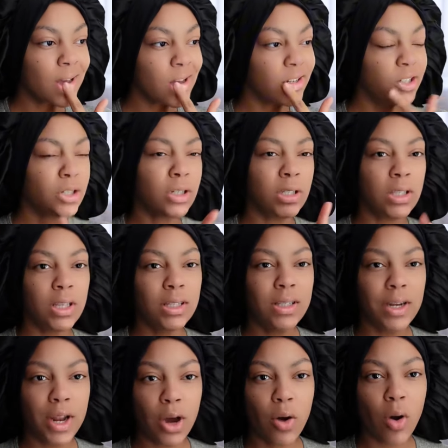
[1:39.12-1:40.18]
it's just
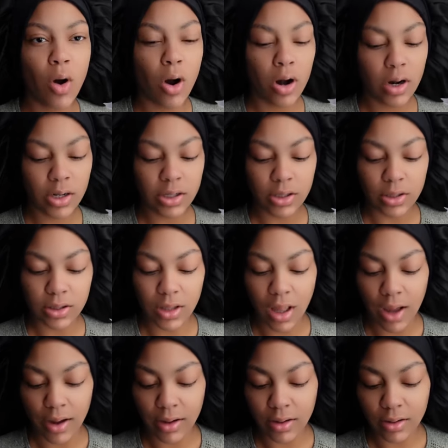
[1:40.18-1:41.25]
this nail art is
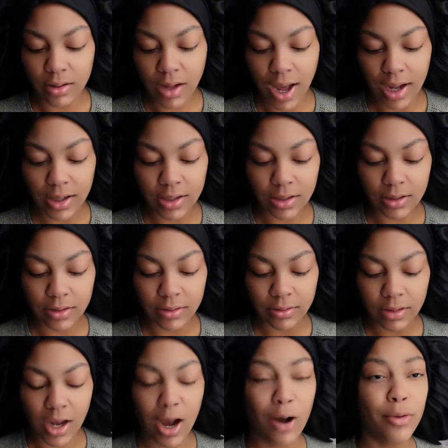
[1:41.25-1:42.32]
like I can
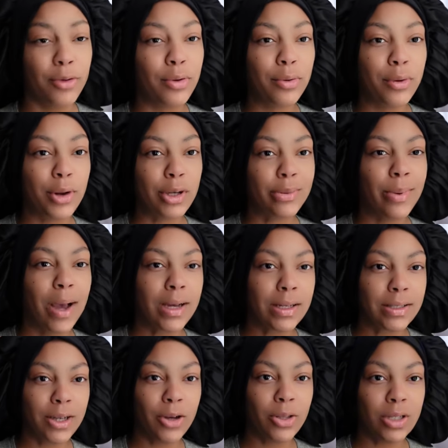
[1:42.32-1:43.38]
I don't do nails but I
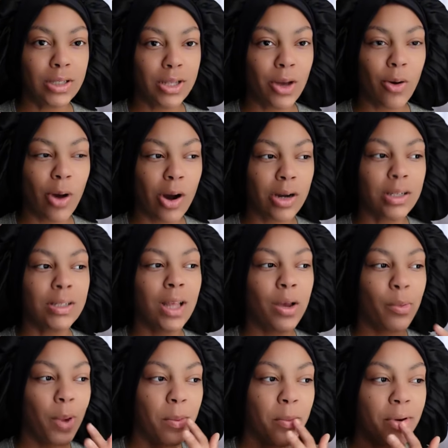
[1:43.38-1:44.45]
can tell this nail art is
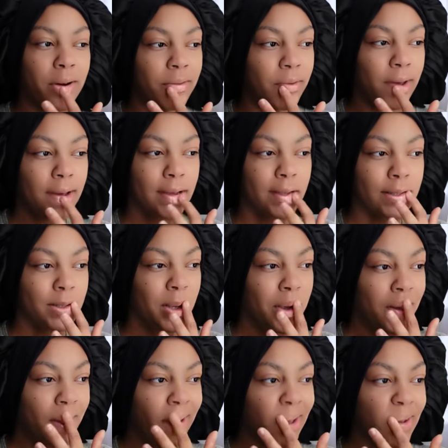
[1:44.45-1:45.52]
like way more advanced
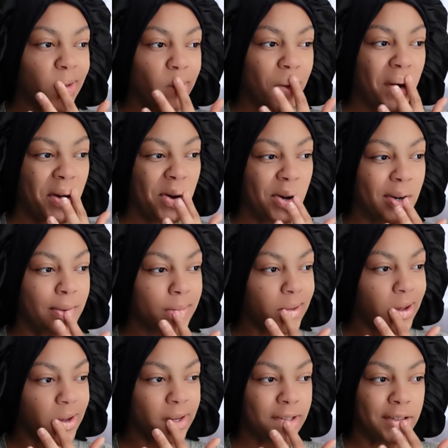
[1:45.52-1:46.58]
so I hope
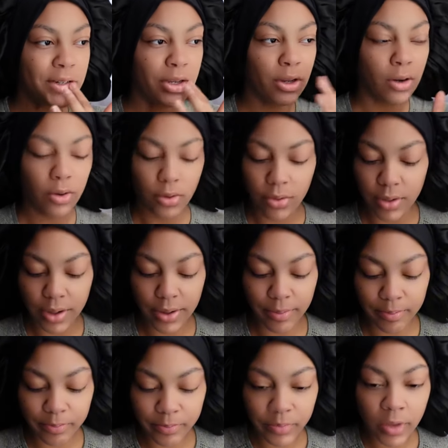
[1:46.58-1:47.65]
that she can do it
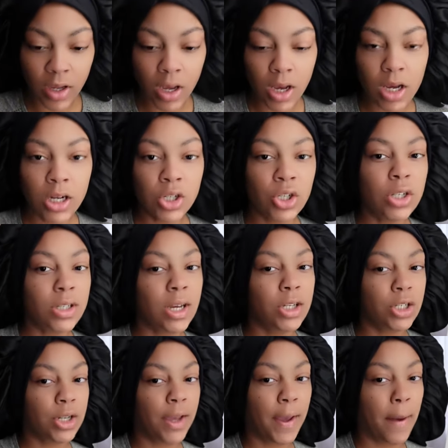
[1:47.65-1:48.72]
she says
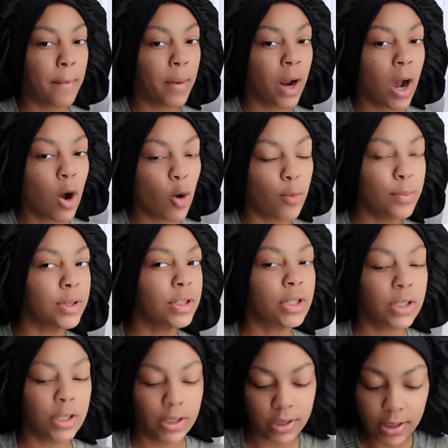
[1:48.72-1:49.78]
she can but I hope
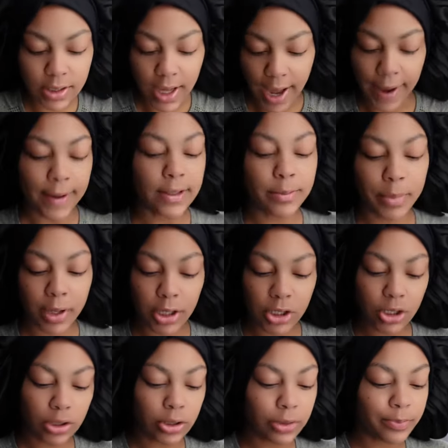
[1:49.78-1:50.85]
it's just as
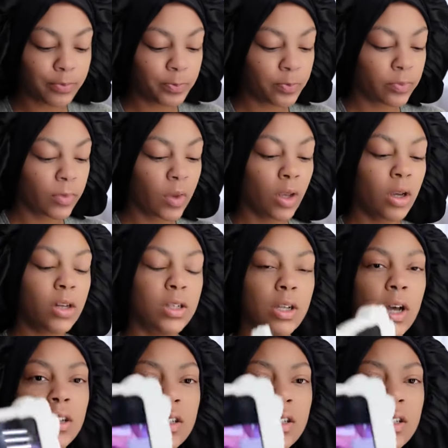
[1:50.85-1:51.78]
pictured because I